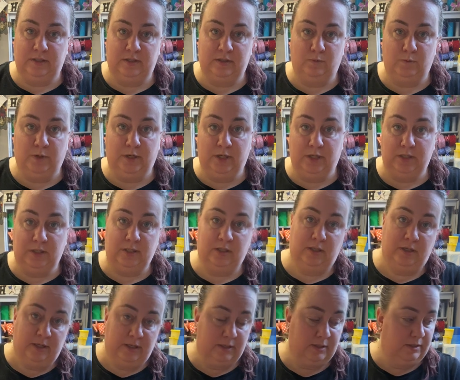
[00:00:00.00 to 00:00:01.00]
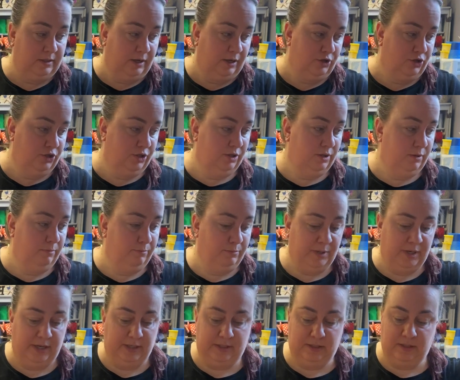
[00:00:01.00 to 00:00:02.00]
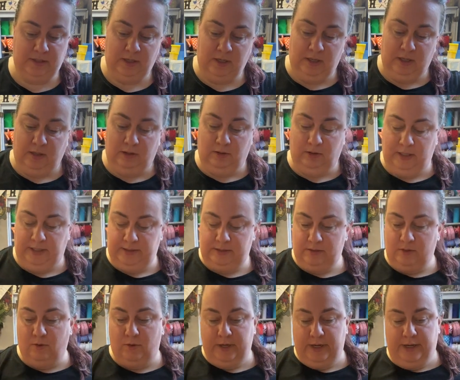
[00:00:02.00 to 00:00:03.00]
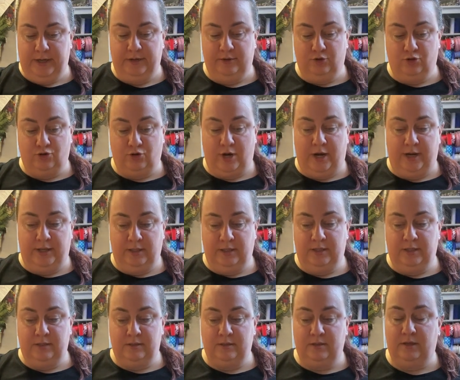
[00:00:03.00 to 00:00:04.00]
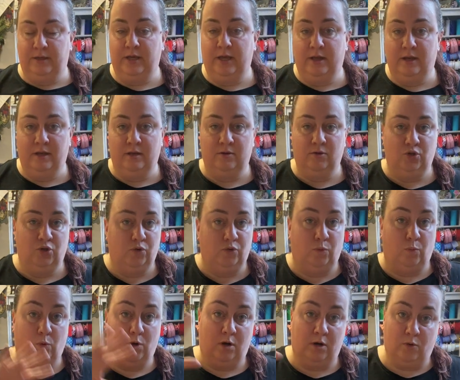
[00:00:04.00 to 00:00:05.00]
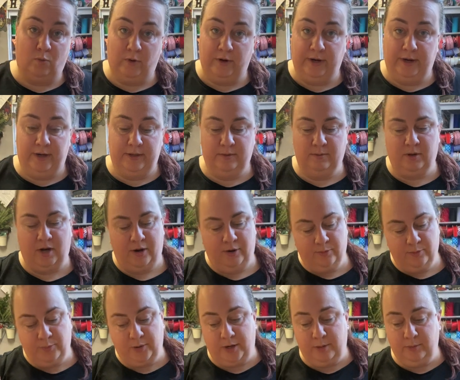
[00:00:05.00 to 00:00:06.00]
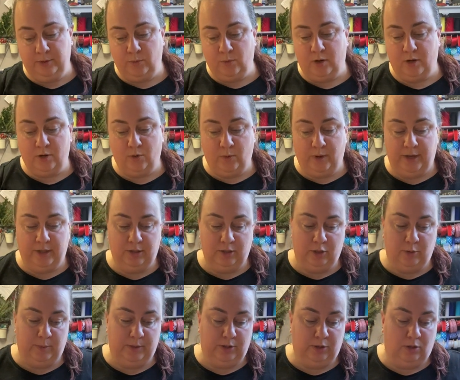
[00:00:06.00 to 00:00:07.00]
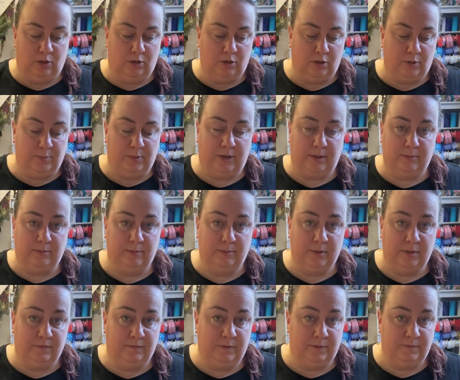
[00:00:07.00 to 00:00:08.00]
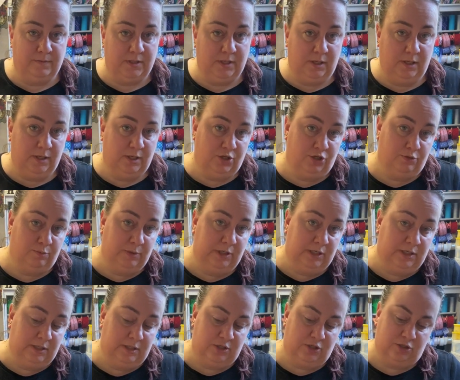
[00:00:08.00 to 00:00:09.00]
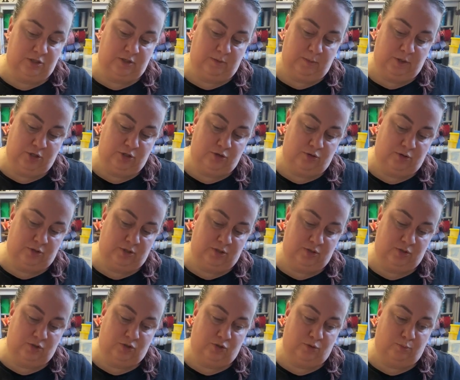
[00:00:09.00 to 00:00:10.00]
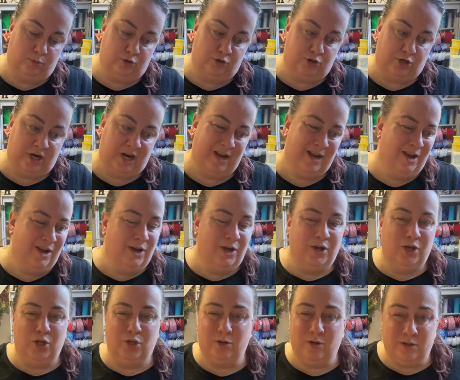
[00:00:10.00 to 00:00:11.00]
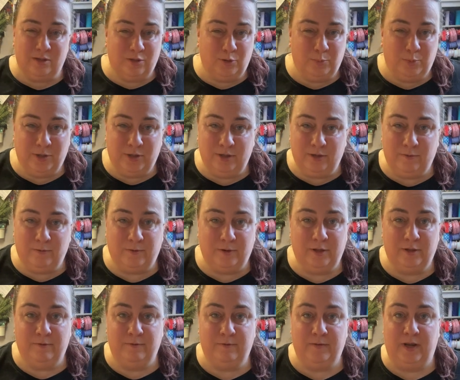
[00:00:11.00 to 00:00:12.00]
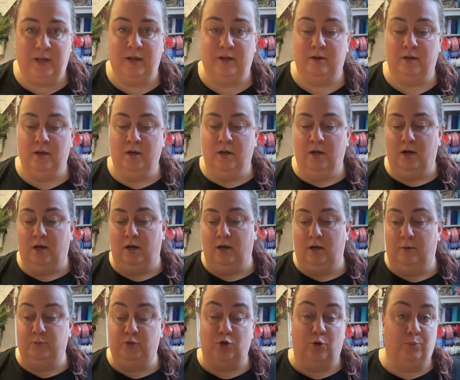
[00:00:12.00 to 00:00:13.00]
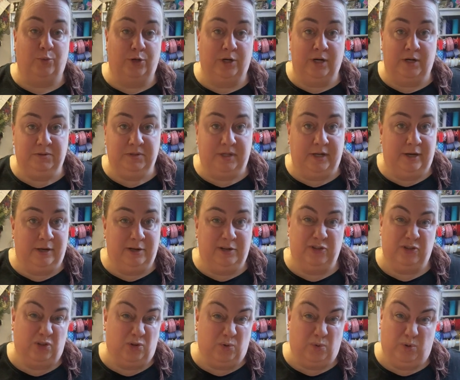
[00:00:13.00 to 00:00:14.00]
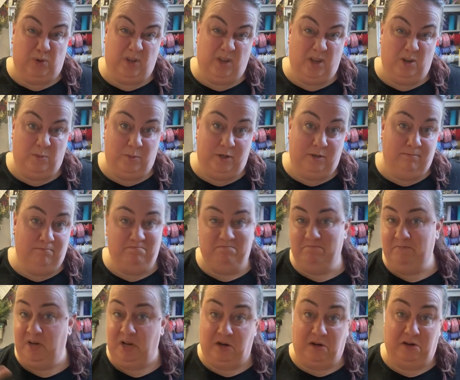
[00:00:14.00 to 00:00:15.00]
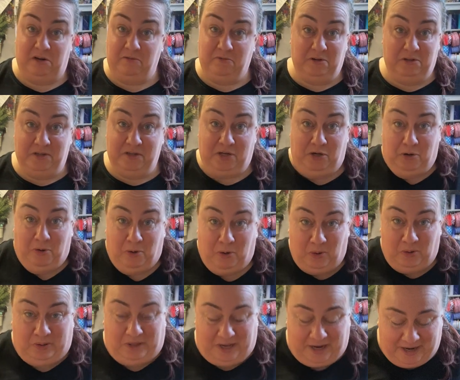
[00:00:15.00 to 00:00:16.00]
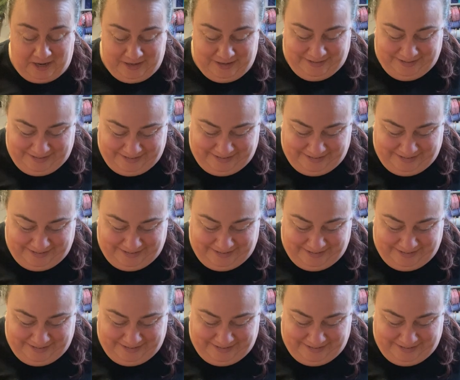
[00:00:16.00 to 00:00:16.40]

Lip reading: as we get to the next section, but let's go ahead and dry this. Again, you could walk away. I would probably walk away a little bit longer, probably 15-ish minutes, just to make sure this is super dry. You can also put it in front of the fan. Don't put it outside because it's really humid. Not gonna really do a whole lot.